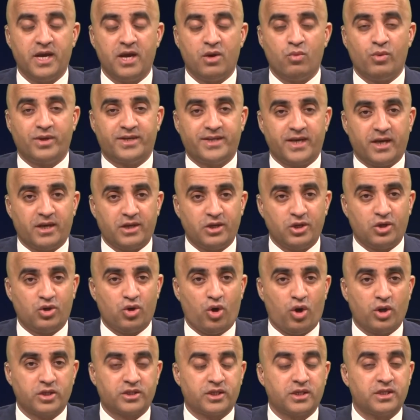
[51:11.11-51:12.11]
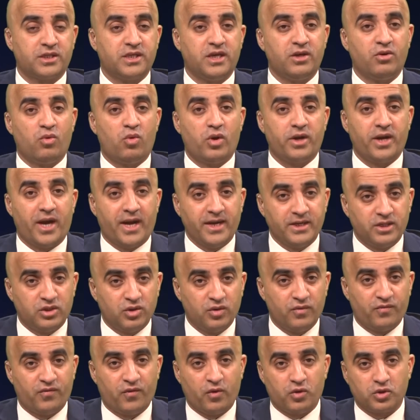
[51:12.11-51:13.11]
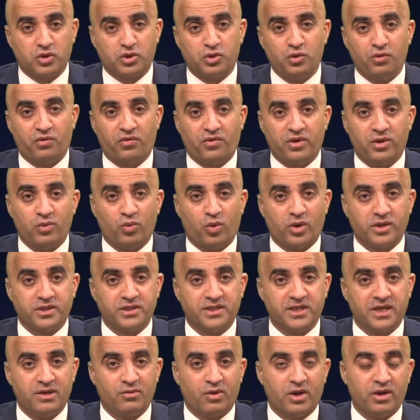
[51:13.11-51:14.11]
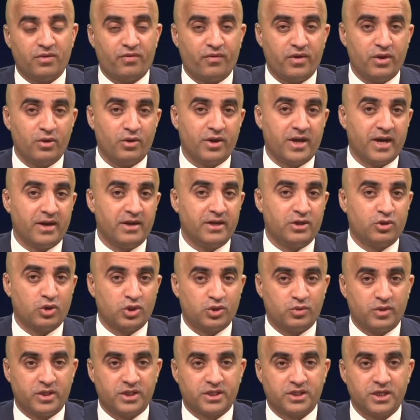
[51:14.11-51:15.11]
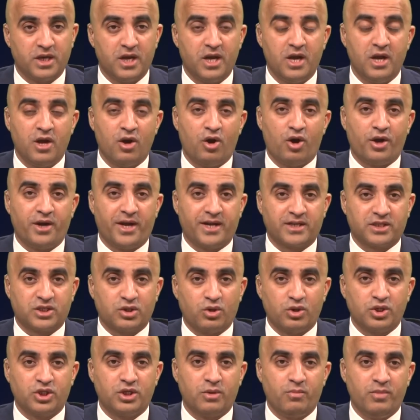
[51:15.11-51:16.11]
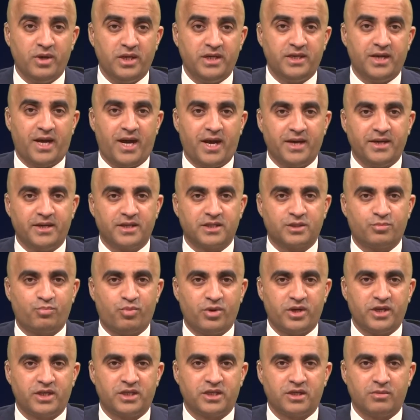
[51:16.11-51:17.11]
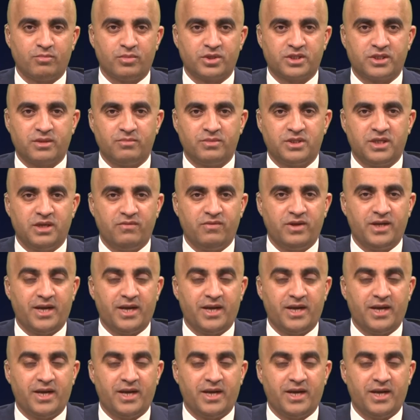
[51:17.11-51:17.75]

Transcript: We're taking your calls on 01924 231083 and get in touch with us on our social media handles, British Muslim TV.